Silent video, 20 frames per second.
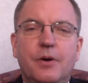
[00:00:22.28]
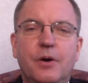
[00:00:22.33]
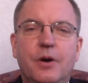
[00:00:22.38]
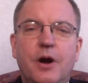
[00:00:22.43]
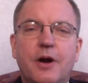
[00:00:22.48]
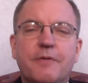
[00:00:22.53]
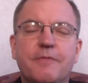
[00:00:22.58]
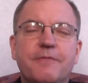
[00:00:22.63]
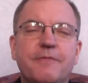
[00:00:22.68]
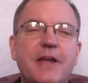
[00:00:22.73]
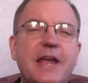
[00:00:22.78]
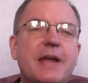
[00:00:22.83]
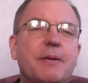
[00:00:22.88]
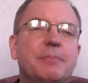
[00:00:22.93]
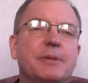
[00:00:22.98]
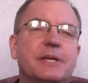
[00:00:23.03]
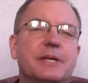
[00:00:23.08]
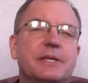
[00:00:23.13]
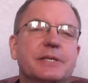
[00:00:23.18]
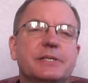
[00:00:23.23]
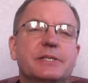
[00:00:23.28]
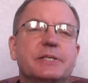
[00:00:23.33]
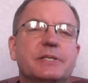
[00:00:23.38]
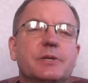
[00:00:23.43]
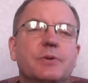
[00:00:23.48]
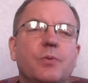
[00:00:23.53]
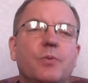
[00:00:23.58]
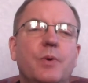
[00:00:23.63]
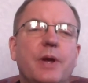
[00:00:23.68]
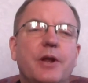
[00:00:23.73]
our
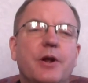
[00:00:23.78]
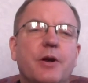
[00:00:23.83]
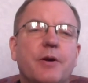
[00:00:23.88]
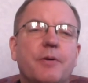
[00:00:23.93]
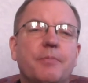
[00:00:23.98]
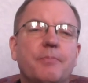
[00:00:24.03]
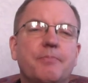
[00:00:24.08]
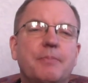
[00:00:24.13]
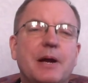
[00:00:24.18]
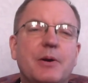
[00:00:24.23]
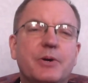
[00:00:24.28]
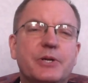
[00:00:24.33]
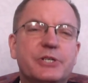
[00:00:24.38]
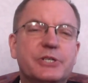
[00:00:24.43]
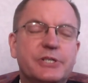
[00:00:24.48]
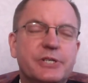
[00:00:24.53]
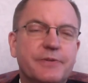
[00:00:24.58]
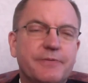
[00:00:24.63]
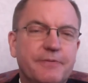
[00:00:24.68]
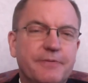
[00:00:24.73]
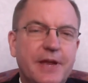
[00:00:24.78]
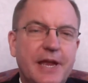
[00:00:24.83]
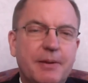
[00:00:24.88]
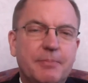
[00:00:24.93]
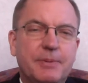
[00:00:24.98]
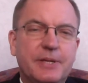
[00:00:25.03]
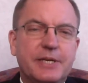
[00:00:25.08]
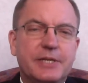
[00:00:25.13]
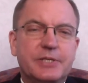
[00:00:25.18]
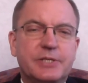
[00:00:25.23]
families, when our marriages and
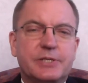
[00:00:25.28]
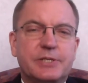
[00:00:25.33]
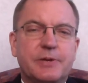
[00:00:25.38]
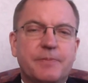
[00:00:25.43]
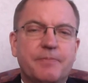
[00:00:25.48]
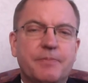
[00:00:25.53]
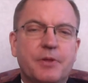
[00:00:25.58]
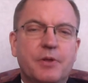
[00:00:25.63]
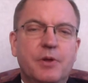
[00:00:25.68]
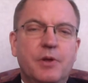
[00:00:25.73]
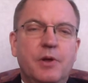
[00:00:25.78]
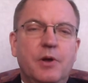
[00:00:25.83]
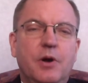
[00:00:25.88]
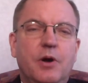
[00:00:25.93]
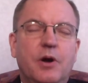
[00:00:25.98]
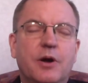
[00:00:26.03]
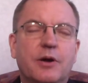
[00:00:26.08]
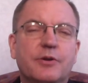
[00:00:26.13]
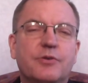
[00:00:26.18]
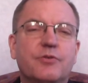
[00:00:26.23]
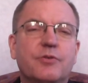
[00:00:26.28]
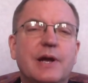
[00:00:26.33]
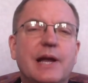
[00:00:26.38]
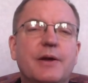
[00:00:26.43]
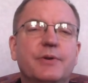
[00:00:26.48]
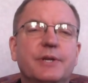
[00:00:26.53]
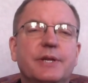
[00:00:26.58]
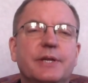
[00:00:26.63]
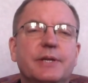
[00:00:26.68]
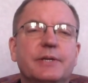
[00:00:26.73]
families are
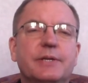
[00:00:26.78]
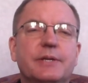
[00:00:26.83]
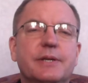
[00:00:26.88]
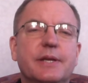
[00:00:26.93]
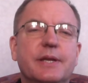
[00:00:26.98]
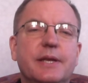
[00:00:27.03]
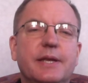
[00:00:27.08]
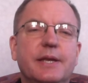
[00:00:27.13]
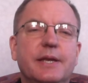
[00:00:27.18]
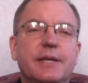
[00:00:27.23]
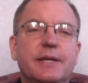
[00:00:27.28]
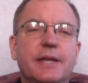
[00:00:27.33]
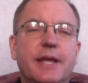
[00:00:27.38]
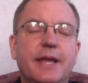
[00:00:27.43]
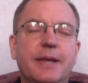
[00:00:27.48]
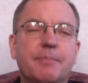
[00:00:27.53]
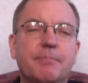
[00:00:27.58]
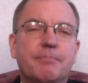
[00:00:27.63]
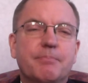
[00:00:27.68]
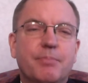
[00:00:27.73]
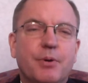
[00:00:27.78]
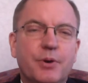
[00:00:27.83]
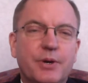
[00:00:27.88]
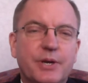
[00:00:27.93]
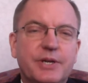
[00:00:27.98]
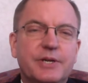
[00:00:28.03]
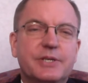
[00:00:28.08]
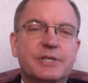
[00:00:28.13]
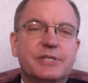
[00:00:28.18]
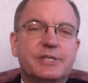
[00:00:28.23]
grounded in a
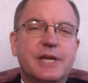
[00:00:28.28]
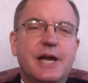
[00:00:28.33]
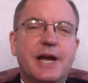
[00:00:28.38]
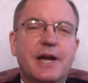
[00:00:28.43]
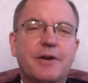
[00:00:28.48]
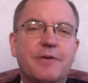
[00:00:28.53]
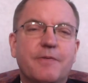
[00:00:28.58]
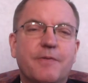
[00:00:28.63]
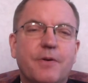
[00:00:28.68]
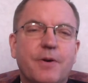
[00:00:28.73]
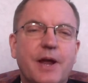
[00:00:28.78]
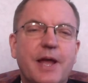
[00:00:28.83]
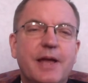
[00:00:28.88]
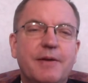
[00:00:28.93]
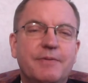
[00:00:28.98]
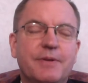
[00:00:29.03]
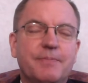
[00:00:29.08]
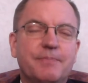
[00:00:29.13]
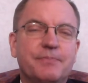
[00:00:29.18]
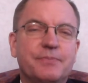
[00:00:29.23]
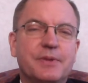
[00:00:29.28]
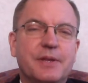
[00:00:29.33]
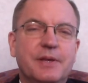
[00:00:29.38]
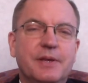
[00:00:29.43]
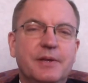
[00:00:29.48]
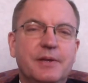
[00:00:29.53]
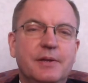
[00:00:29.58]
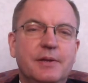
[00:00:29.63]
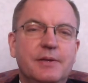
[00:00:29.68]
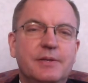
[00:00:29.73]
burning desire for heaven,
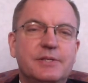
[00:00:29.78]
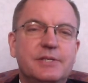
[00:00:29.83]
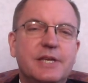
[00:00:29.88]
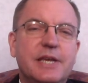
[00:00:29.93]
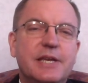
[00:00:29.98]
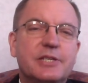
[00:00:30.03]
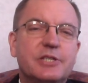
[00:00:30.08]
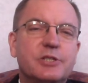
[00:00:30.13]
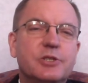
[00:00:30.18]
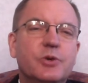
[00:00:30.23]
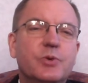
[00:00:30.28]
C.S.